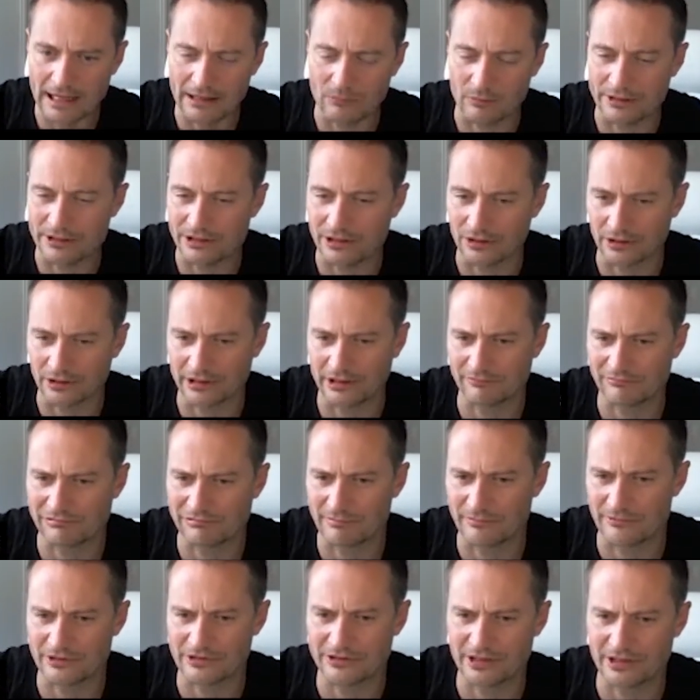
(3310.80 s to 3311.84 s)
When you look at it
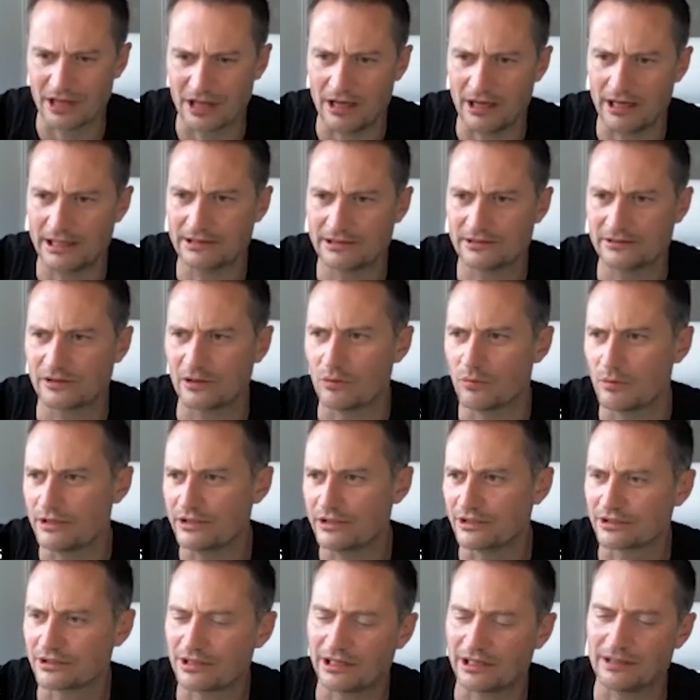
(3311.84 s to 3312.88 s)
from the side, so when
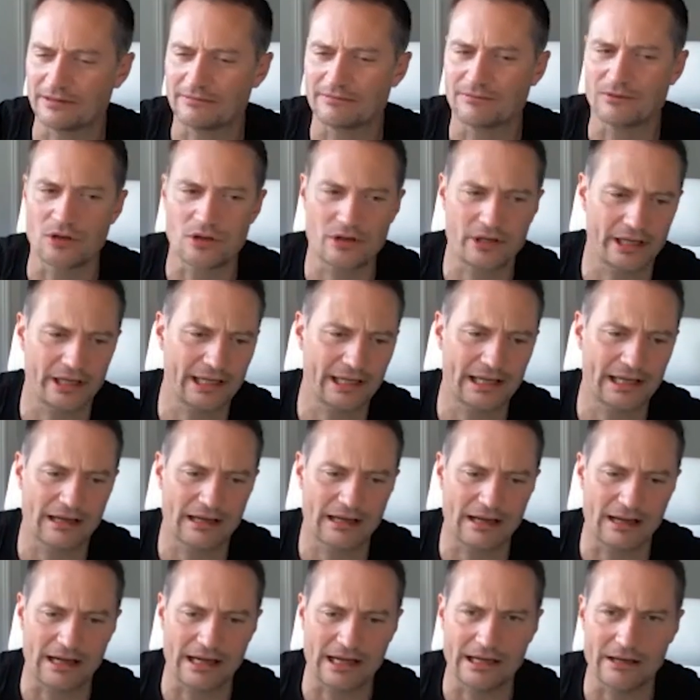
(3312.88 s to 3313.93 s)
you're kind of looking,
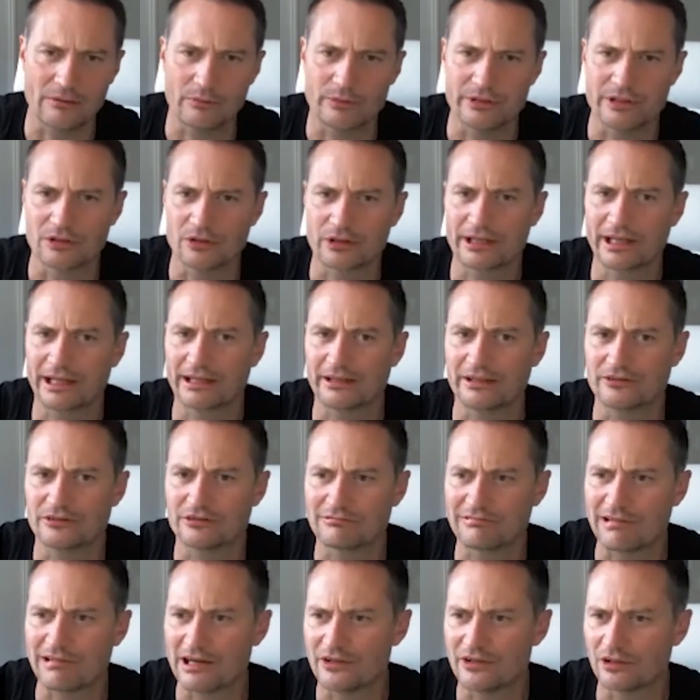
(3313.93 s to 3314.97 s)
when you're looking at a
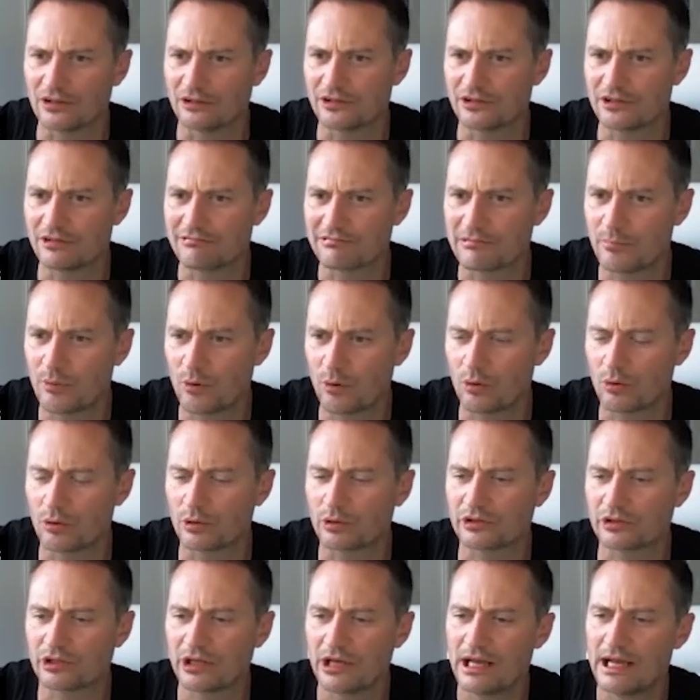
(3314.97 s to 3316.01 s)
radiology
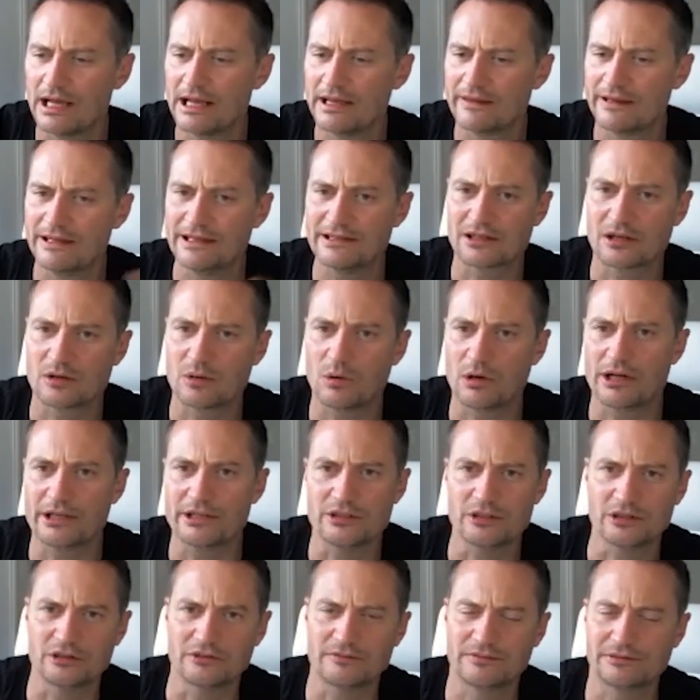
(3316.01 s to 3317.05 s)
report, these are
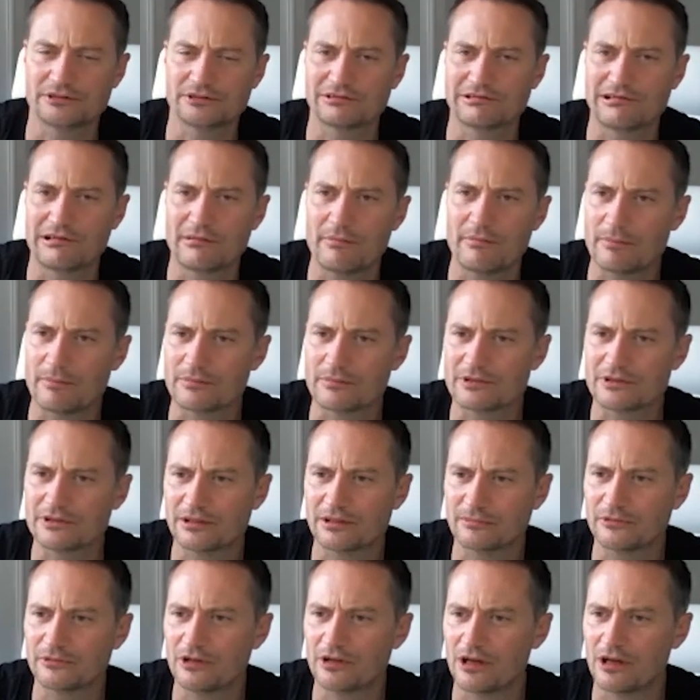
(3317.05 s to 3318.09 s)
quite useful to remember
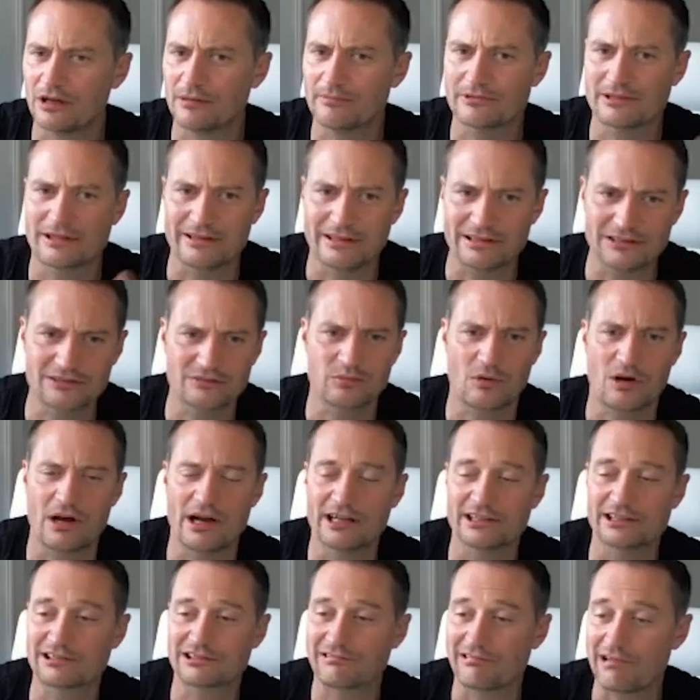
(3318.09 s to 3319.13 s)
sometimes, and this is why
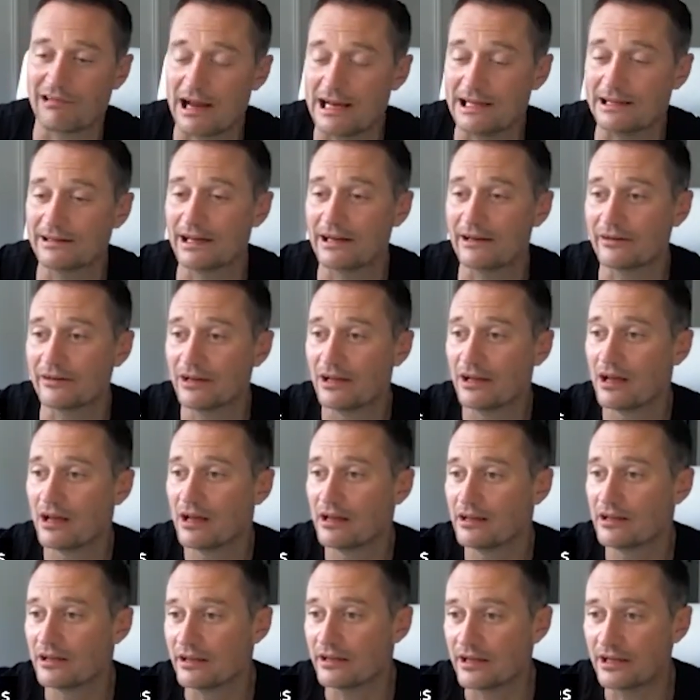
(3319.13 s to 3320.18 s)
it's great that
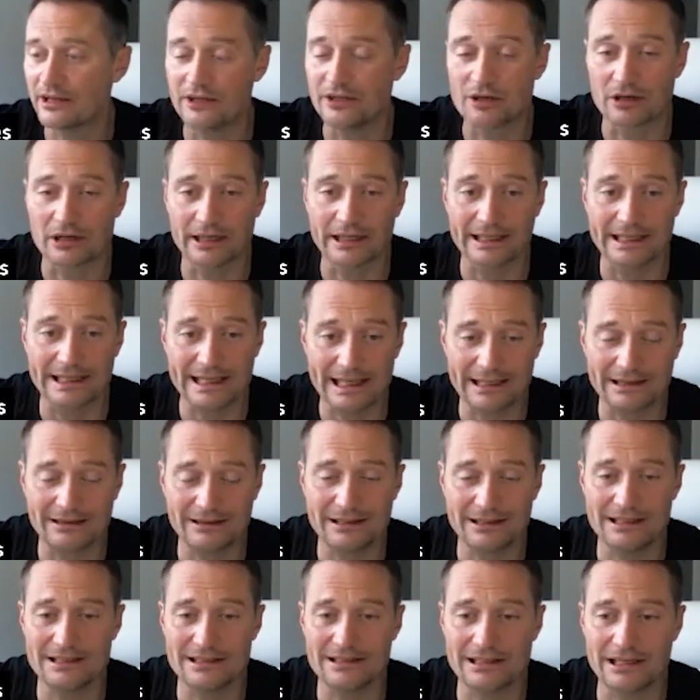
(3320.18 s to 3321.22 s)
you're going to get
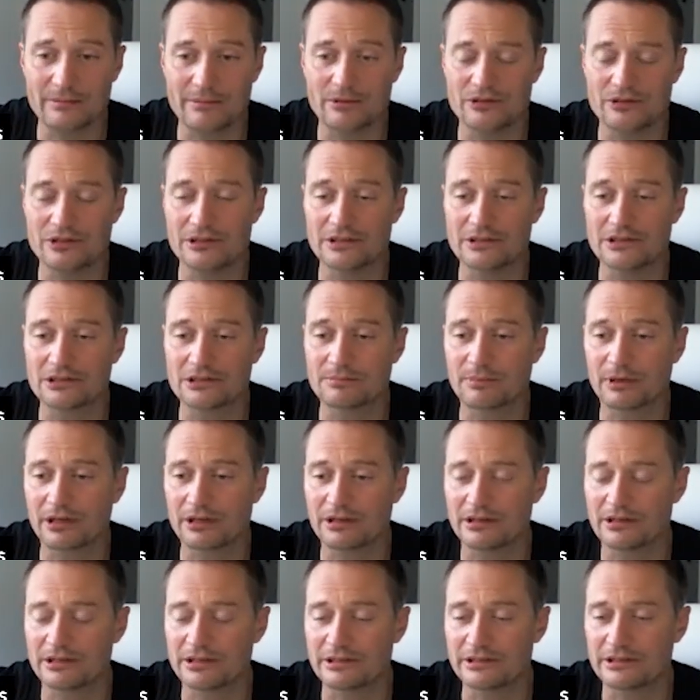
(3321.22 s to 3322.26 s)
these images,
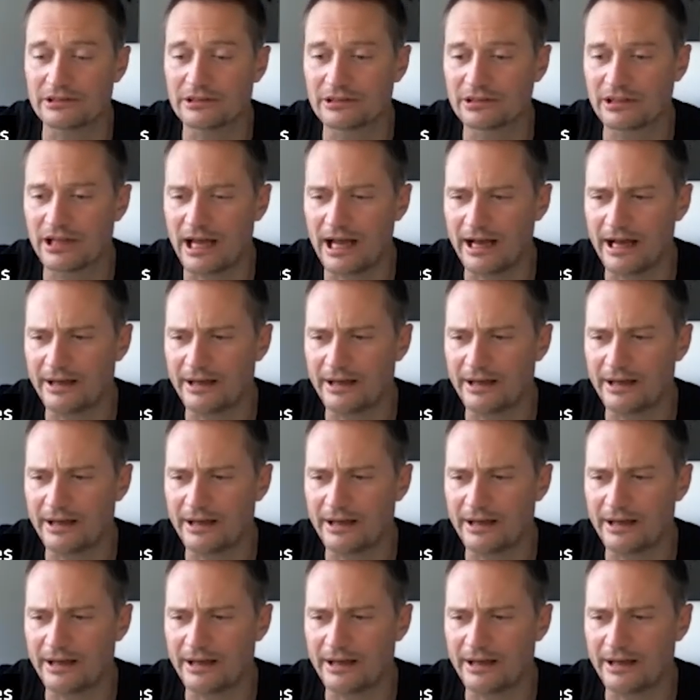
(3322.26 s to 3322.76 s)
because